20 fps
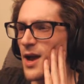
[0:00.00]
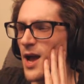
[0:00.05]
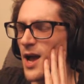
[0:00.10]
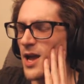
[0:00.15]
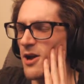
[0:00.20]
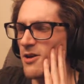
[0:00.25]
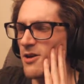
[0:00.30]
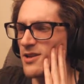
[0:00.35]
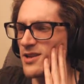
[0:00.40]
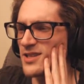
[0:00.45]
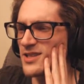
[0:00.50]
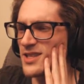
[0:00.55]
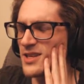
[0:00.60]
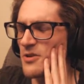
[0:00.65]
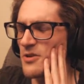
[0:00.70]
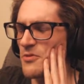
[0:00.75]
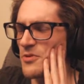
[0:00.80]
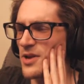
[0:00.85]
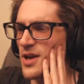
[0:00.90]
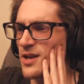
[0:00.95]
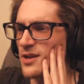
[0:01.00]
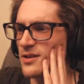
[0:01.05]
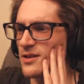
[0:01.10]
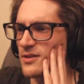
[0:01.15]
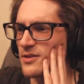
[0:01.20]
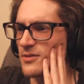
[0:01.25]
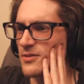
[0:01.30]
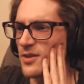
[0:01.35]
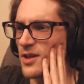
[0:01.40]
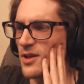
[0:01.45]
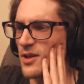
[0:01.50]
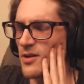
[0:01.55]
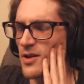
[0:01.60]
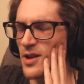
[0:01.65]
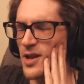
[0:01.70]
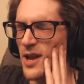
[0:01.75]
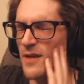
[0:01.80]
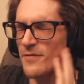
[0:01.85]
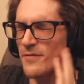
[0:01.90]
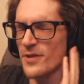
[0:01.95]
I honestly don't get it. Like,
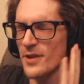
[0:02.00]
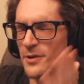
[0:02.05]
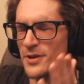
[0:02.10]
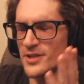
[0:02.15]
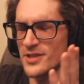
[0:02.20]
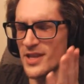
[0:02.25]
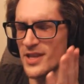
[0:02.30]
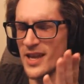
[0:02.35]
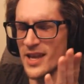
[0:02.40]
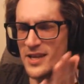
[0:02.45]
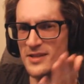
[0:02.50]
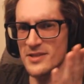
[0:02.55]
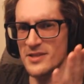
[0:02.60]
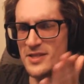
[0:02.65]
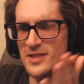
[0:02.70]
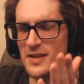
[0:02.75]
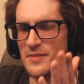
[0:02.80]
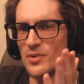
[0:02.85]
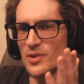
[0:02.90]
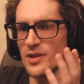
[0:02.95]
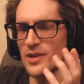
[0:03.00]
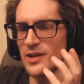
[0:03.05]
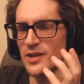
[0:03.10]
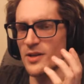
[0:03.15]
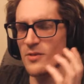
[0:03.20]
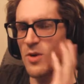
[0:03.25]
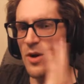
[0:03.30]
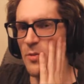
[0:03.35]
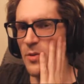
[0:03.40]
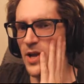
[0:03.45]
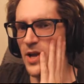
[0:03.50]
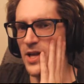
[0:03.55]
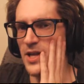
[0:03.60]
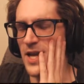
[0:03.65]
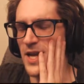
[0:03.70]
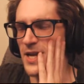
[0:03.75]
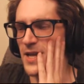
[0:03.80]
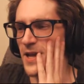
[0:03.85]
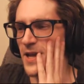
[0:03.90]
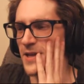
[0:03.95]
if there is a hidden symbol in it, where would I
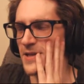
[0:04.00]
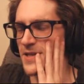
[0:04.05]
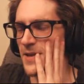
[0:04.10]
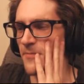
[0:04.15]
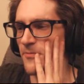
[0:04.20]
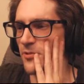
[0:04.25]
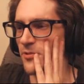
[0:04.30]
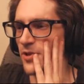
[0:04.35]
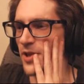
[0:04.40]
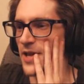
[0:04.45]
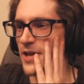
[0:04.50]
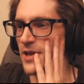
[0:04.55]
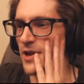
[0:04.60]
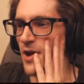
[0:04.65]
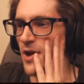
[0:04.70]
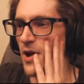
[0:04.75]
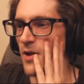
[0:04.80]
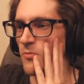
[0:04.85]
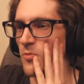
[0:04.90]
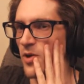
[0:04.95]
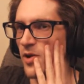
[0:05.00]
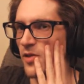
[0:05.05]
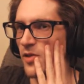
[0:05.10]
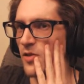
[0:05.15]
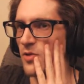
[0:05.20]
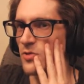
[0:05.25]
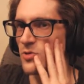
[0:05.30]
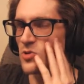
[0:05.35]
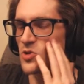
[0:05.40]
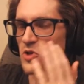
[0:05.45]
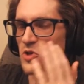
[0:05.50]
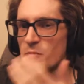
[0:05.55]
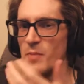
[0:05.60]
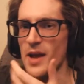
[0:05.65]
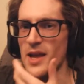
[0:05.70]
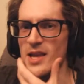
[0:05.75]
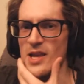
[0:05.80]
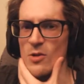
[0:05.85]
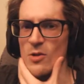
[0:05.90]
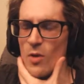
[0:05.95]
get it except for like on one of those
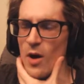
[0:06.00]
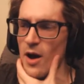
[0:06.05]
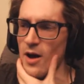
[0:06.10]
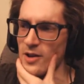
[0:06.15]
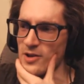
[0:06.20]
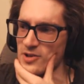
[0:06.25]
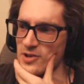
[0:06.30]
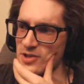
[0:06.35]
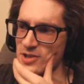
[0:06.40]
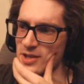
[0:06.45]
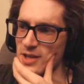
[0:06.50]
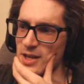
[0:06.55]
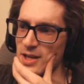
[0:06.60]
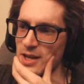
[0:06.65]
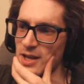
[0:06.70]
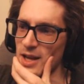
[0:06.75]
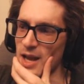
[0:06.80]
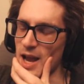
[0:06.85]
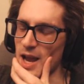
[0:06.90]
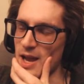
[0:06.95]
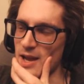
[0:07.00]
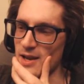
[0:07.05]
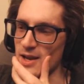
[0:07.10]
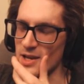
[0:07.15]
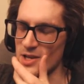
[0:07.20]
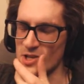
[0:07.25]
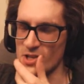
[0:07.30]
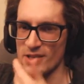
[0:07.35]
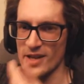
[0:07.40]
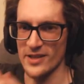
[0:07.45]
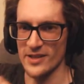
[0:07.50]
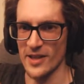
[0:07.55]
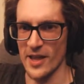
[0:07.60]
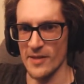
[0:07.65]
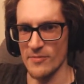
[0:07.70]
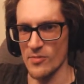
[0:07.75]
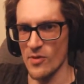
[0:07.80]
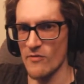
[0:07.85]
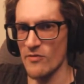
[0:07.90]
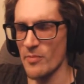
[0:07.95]
spiky rocks, and I just have to
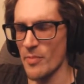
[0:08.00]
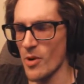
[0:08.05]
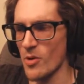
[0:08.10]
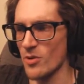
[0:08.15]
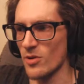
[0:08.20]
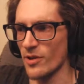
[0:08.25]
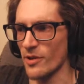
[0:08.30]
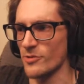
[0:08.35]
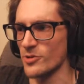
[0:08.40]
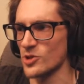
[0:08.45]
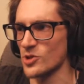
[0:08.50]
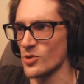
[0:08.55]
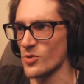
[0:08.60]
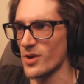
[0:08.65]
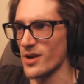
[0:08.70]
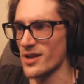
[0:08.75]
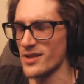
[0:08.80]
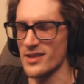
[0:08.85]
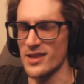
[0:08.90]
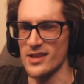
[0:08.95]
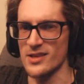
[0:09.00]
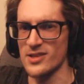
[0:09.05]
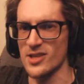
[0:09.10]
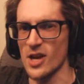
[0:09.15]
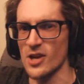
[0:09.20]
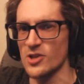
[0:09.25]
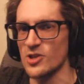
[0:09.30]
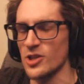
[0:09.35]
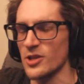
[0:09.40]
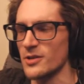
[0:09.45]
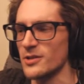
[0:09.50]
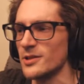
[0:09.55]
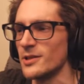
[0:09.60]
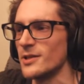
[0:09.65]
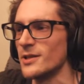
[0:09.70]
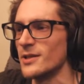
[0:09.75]
like move the boat close to it and then touch it.